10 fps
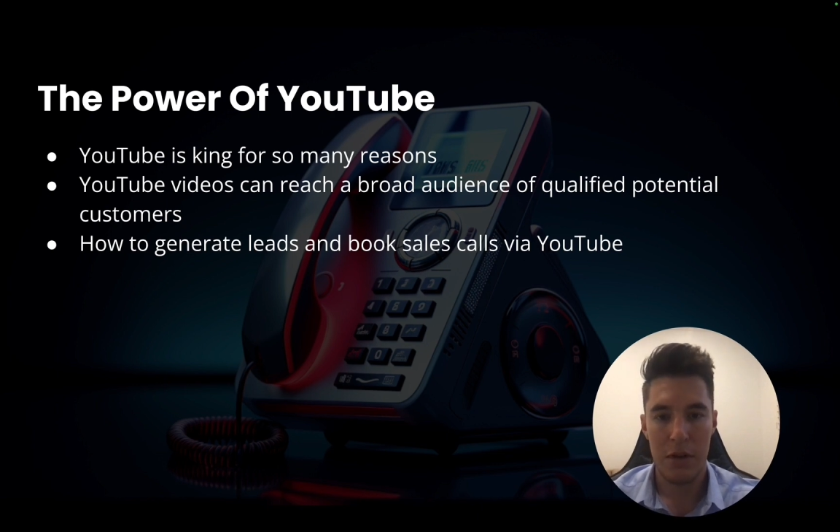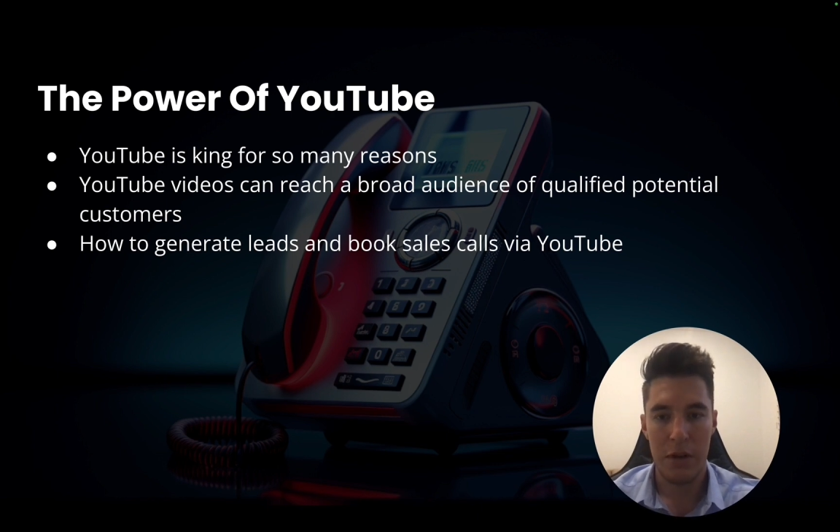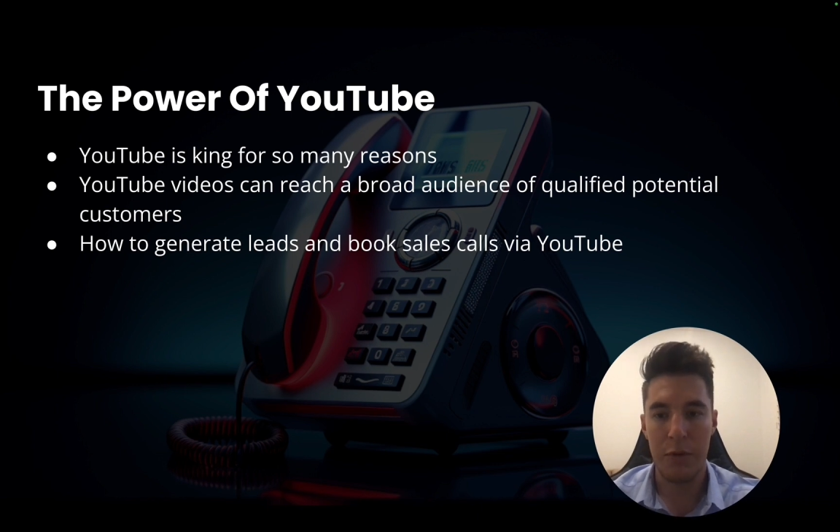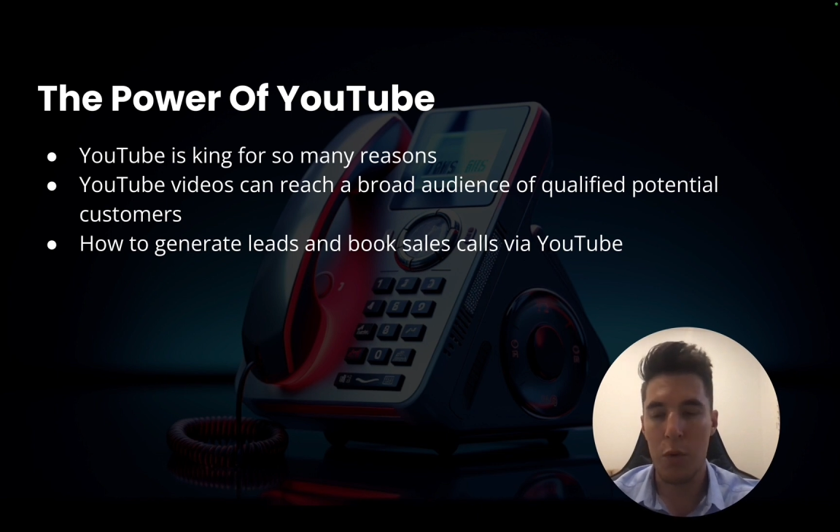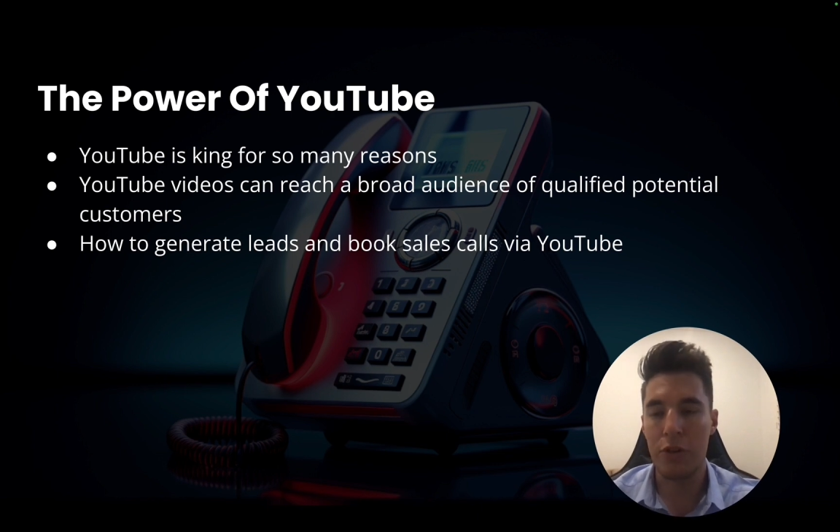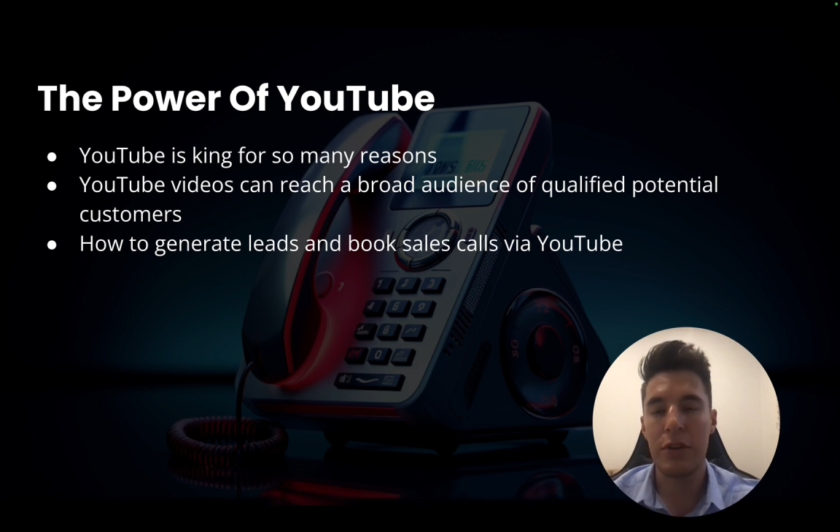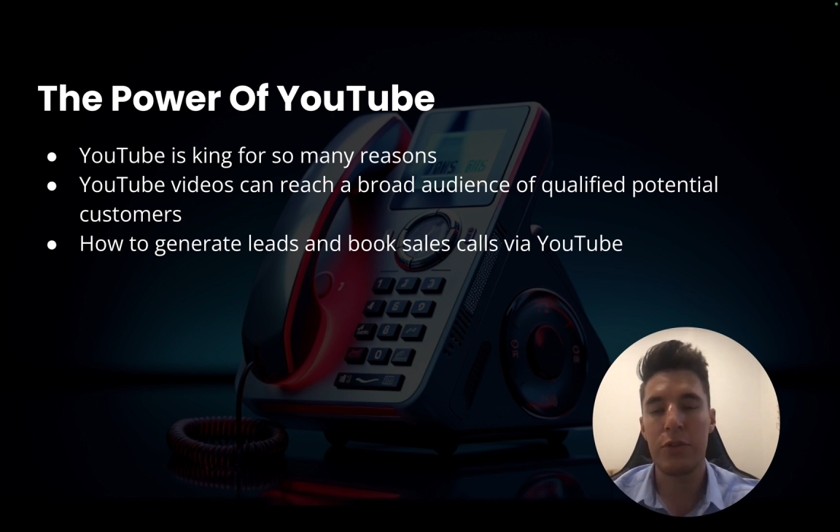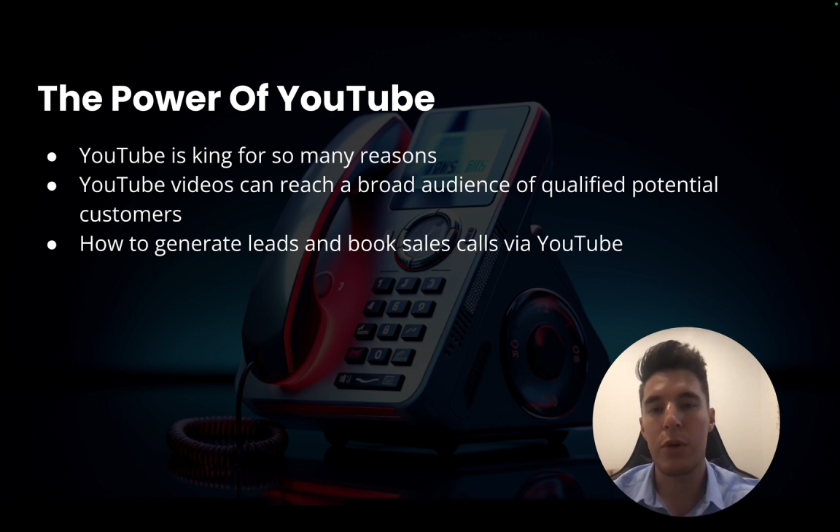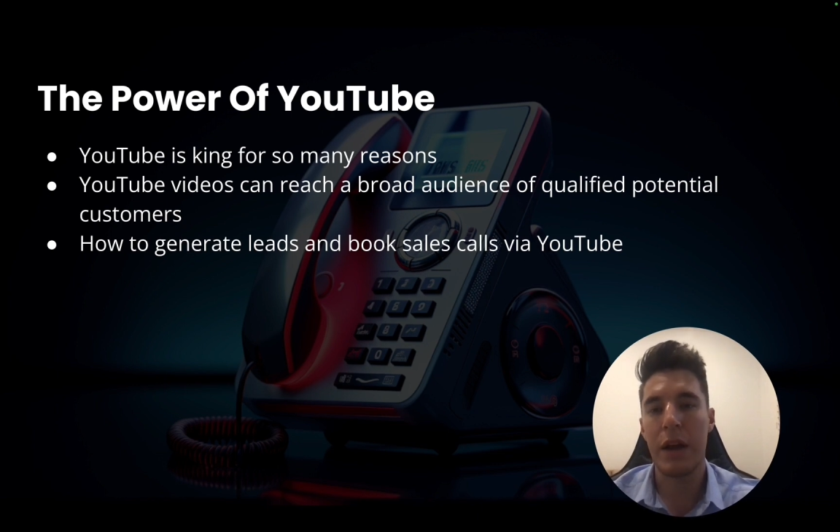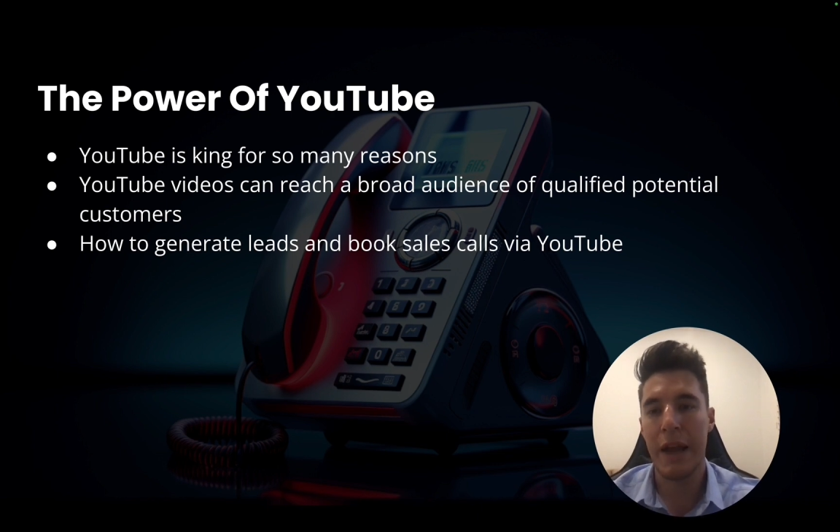If you're watching
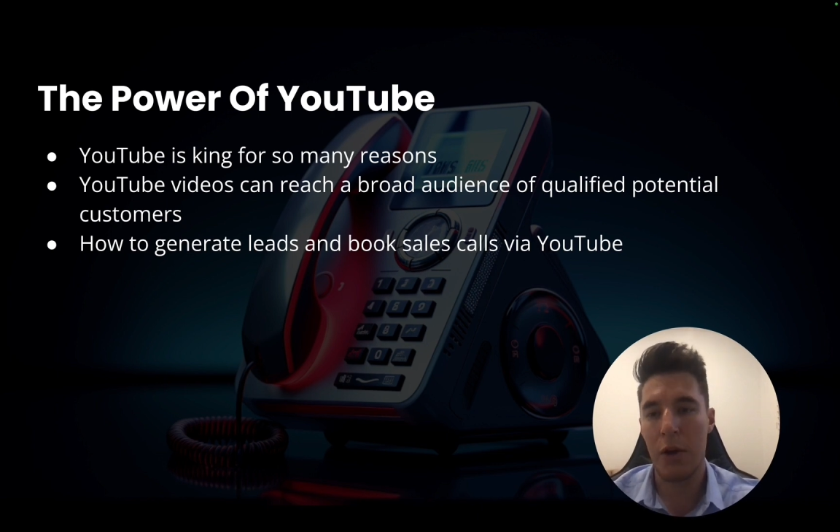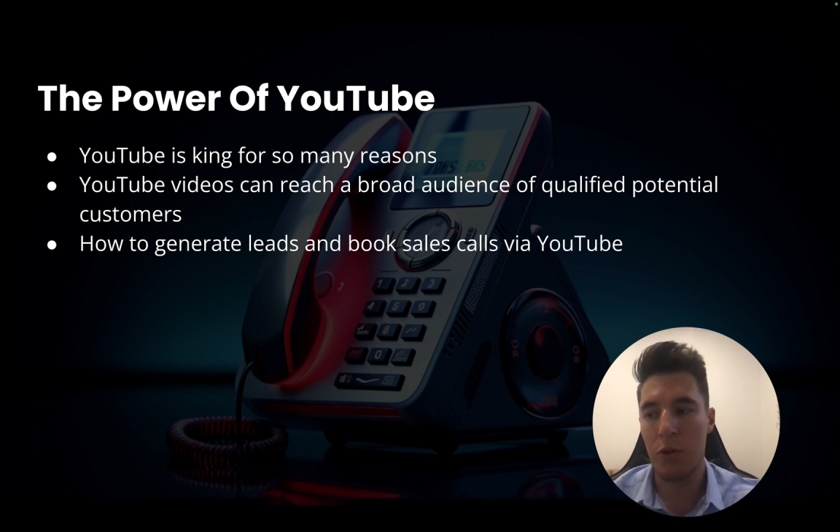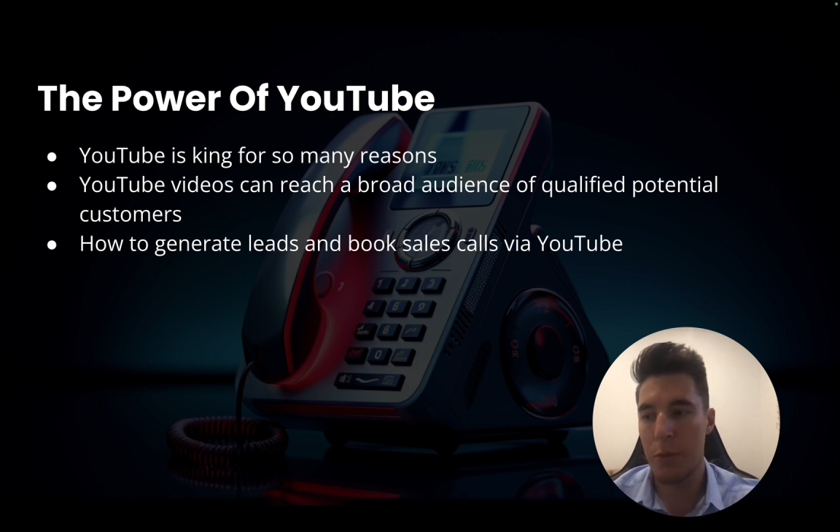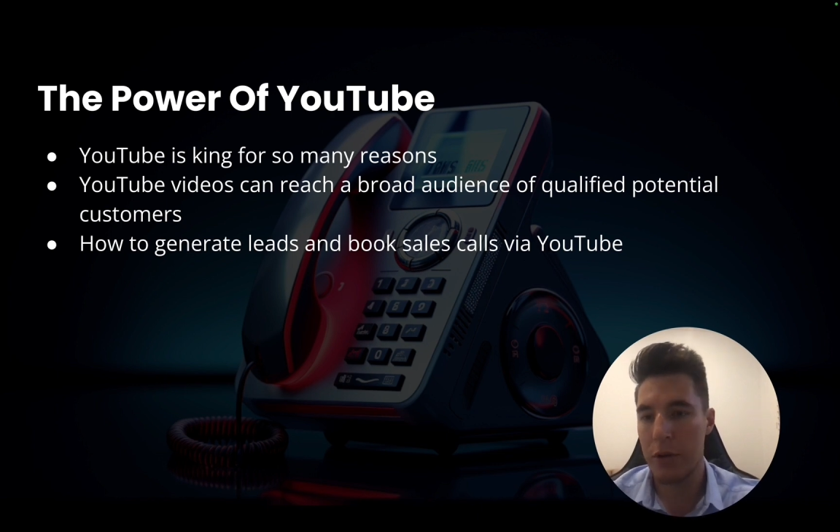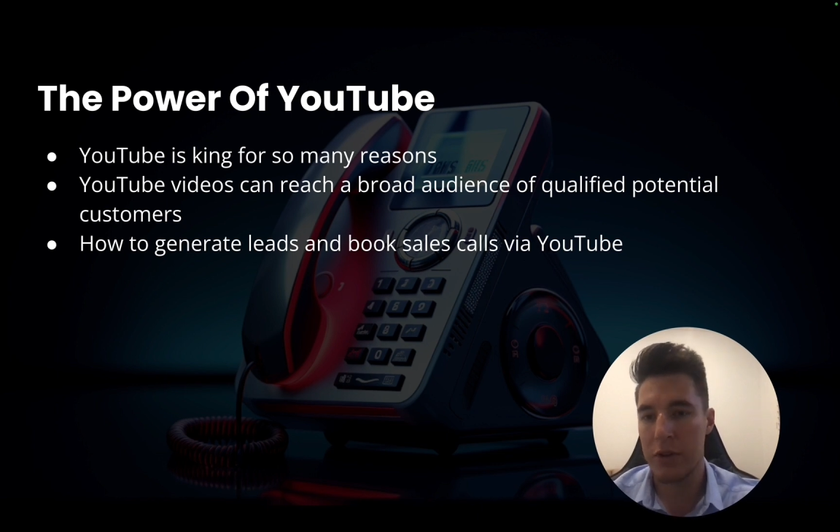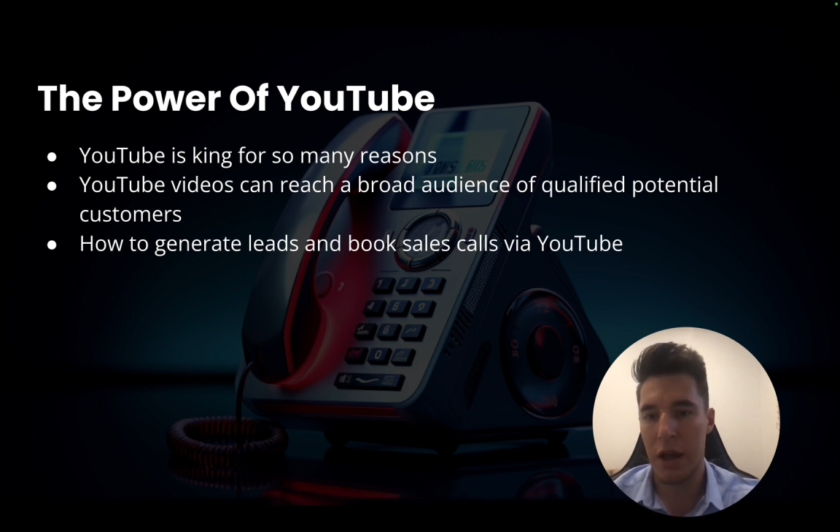this right now, you're most